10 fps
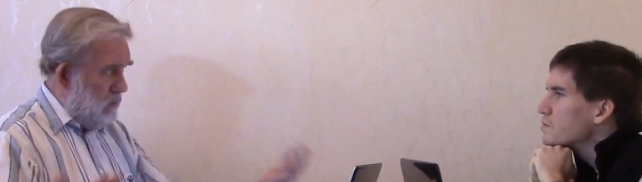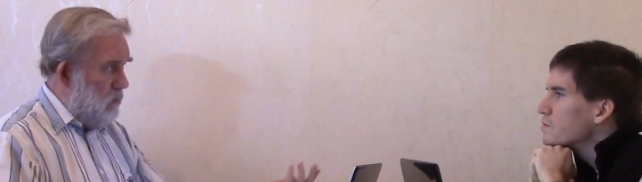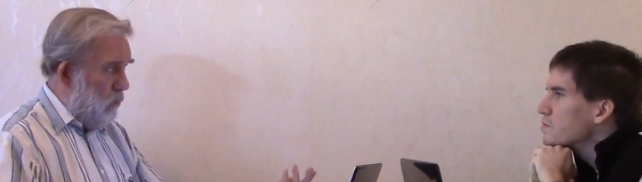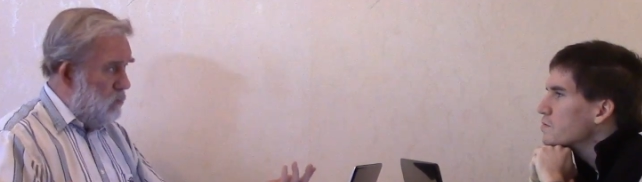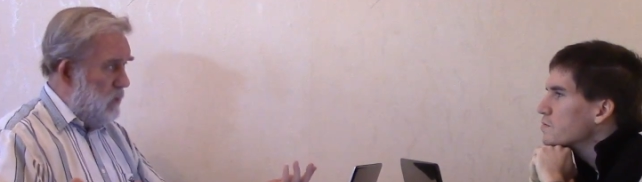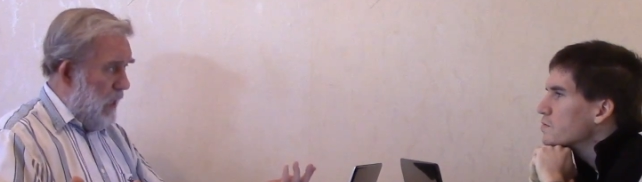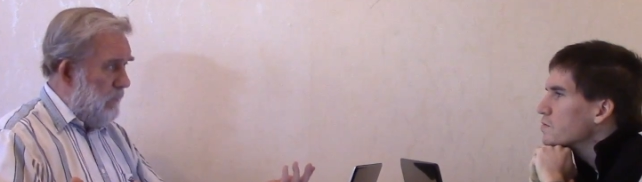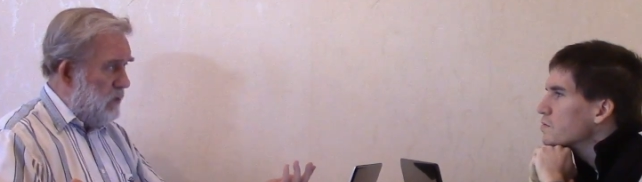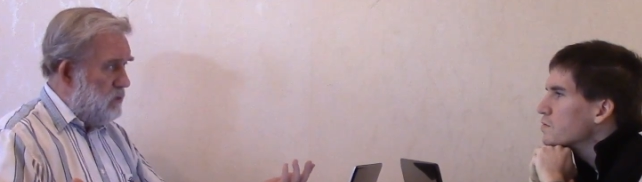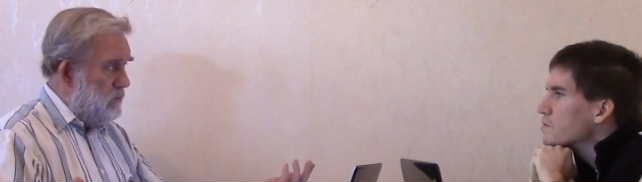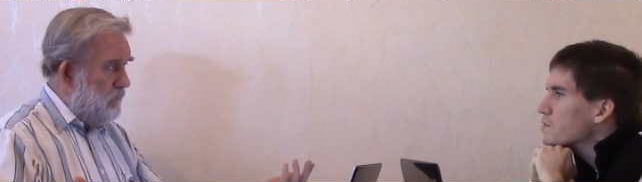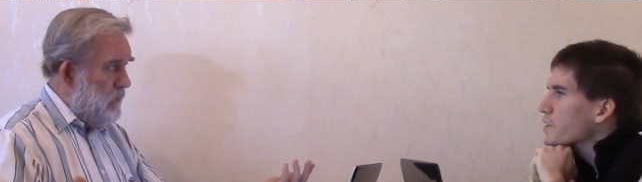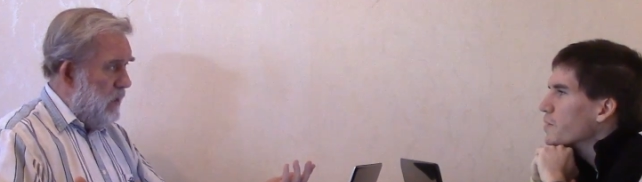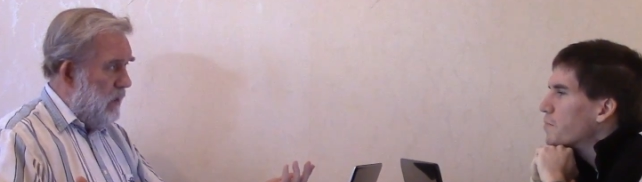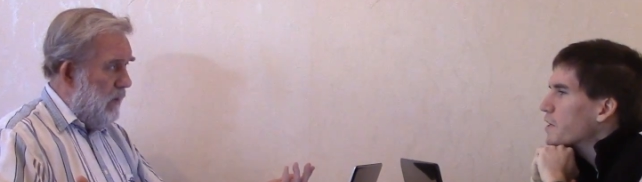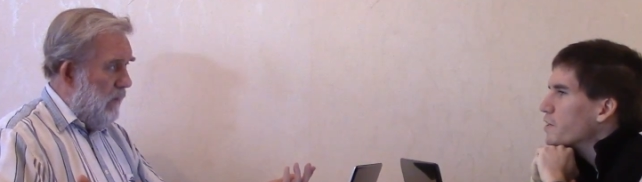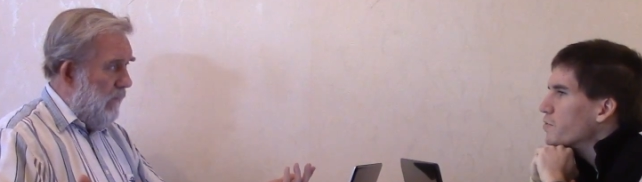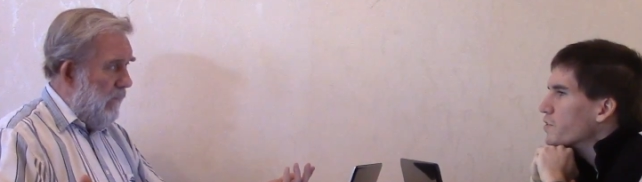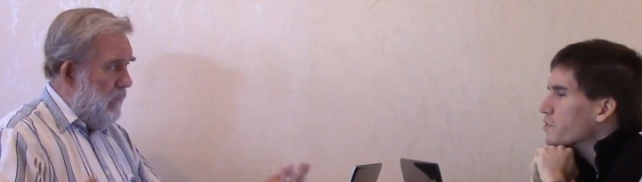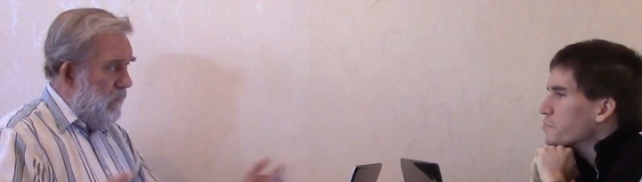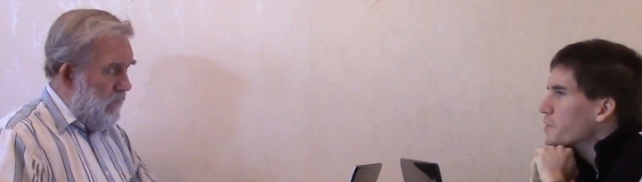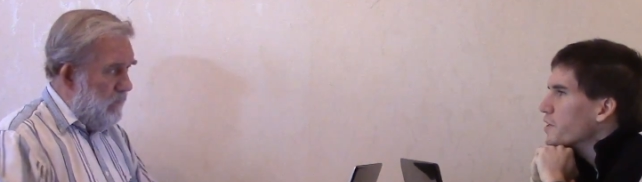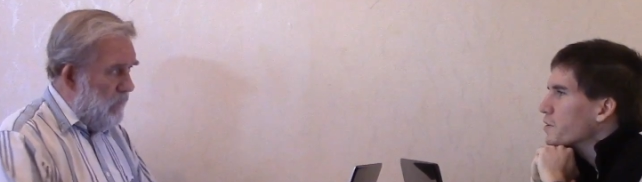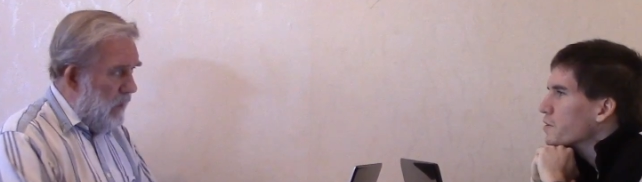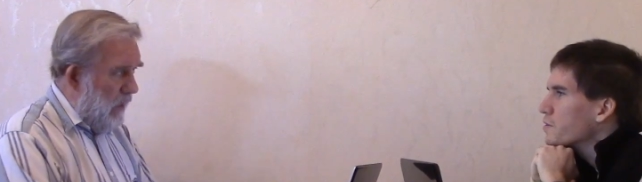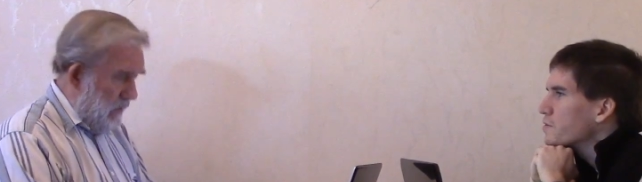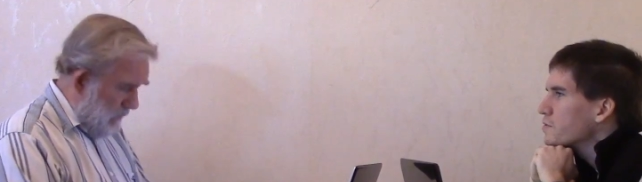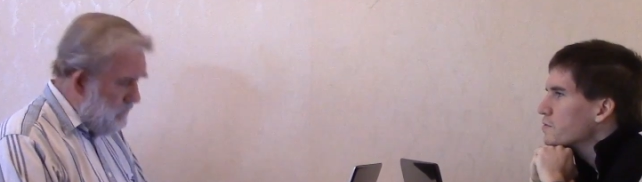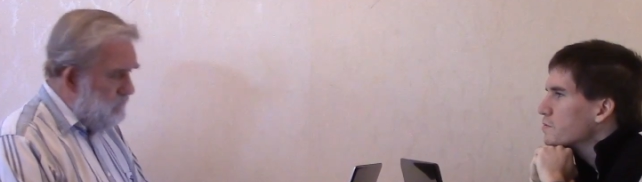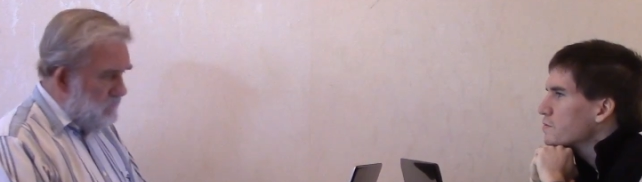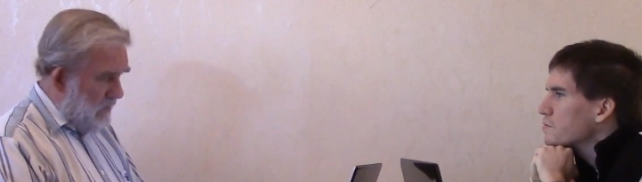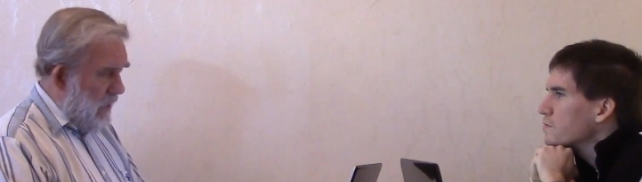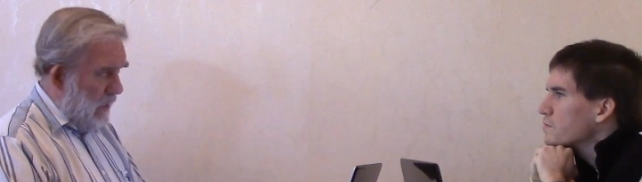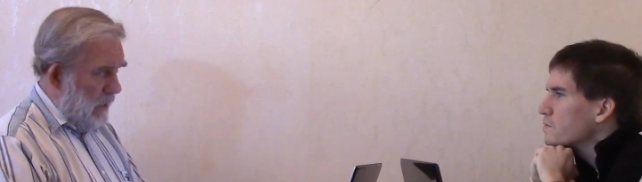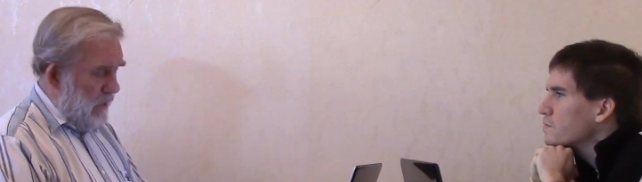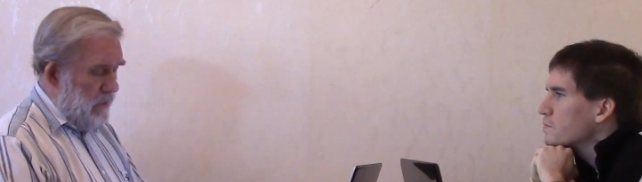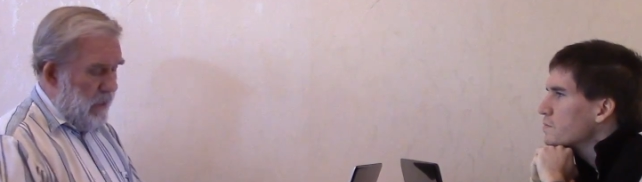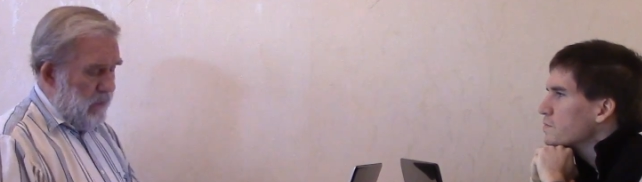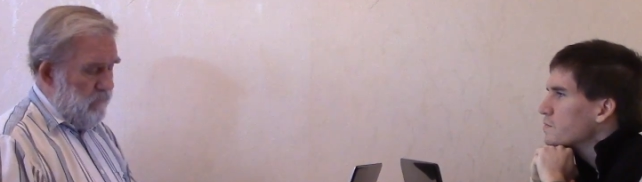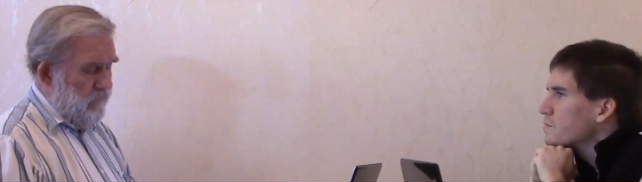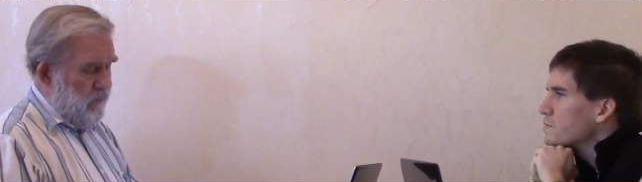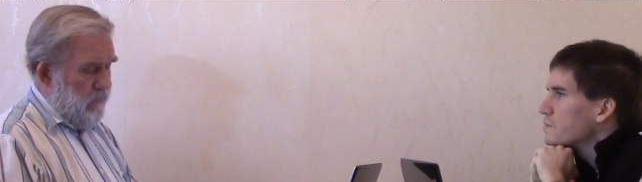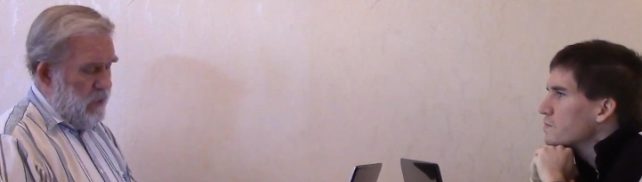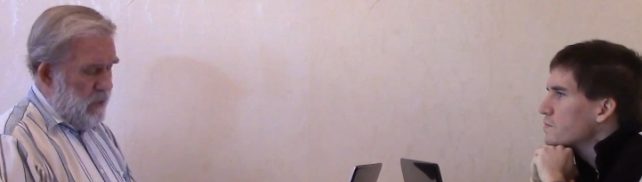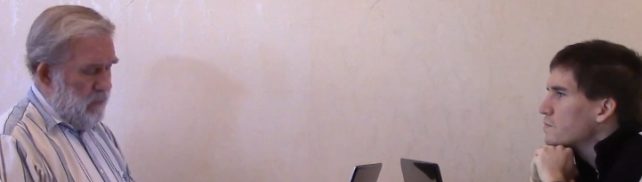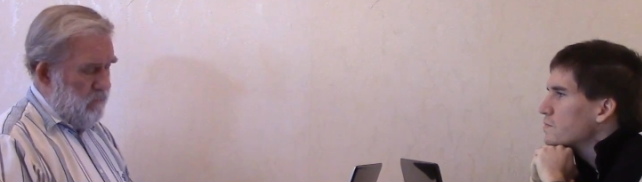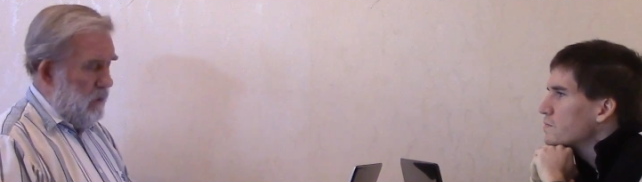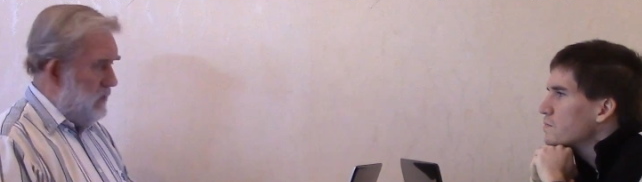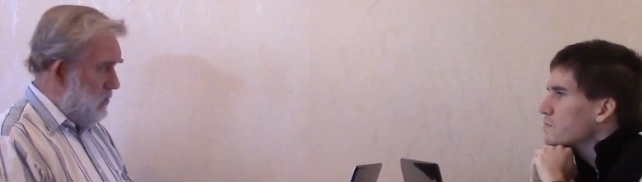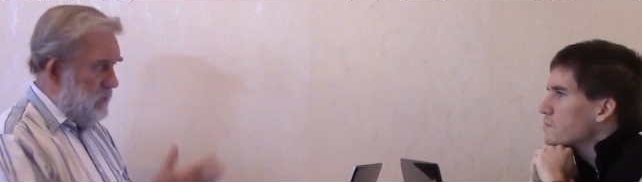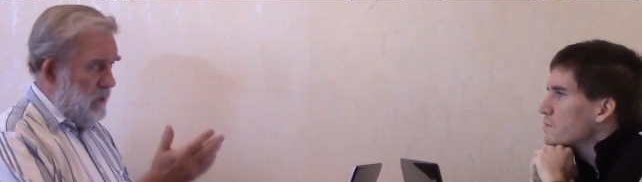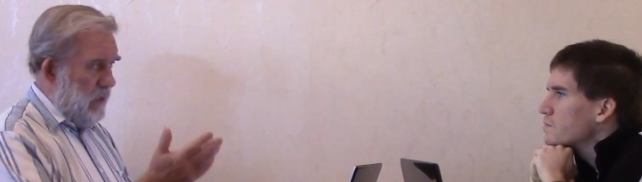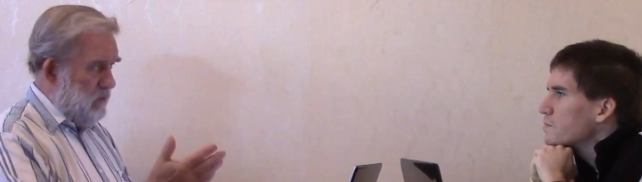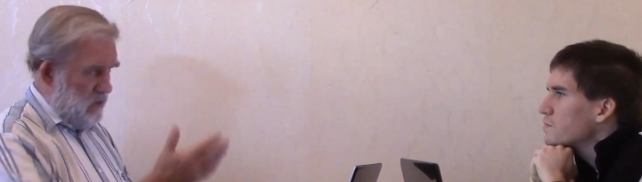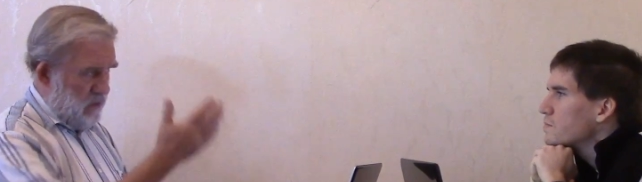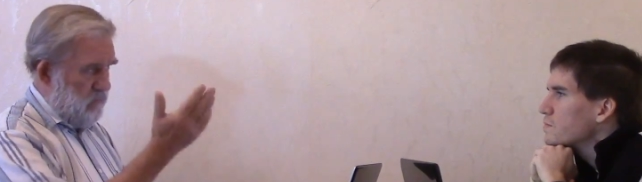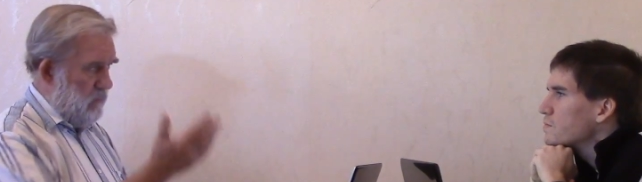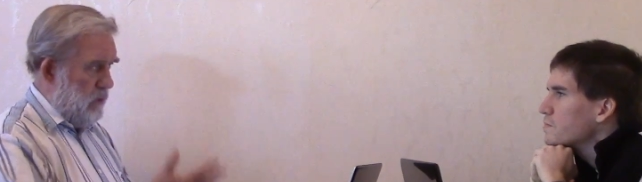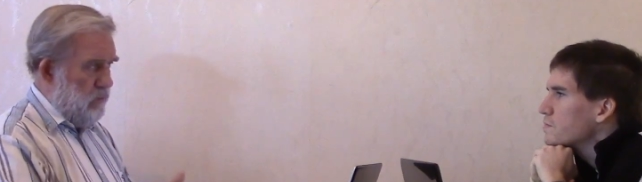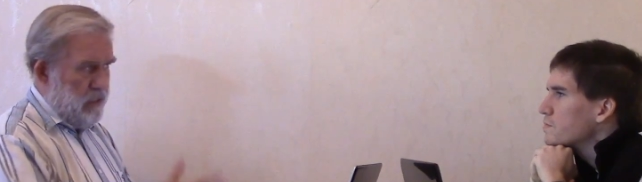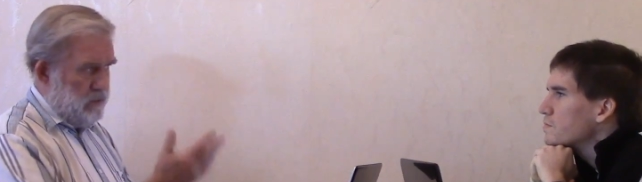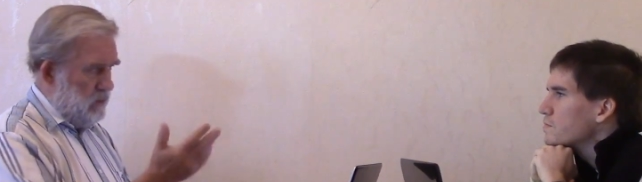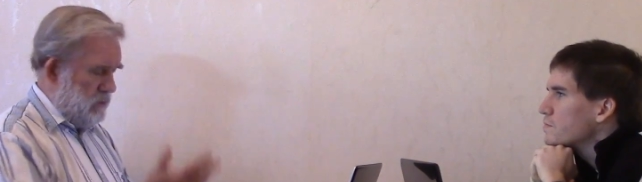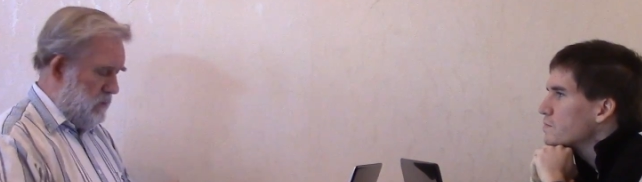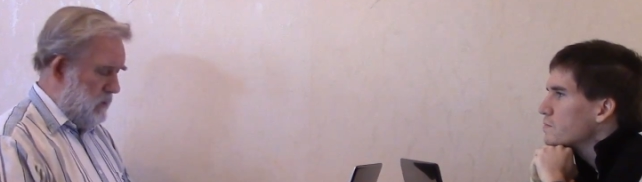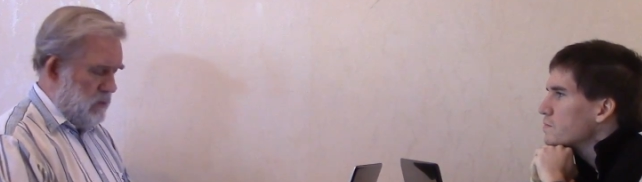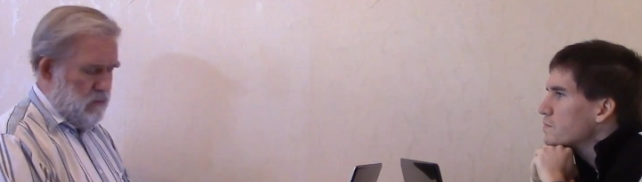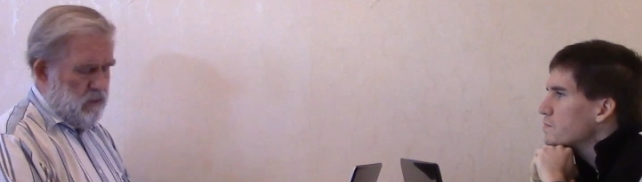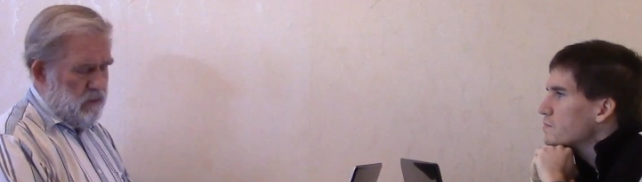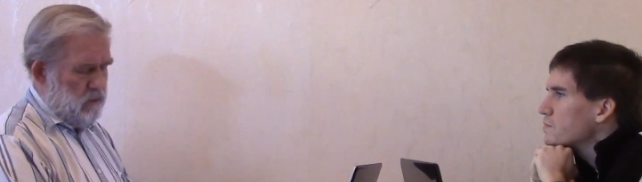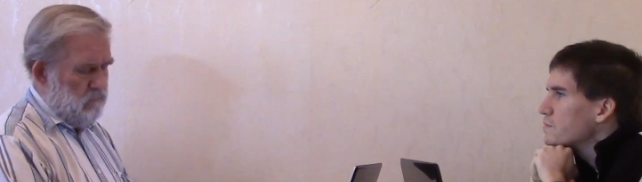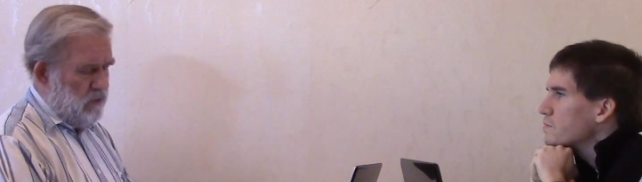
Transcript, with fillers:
Speaker 1: to the cold climates.
Speaker 2: It's like a monkey with a spear.
Speaker 1: Yeah, and then from him, assuming that was Erectus, you know, and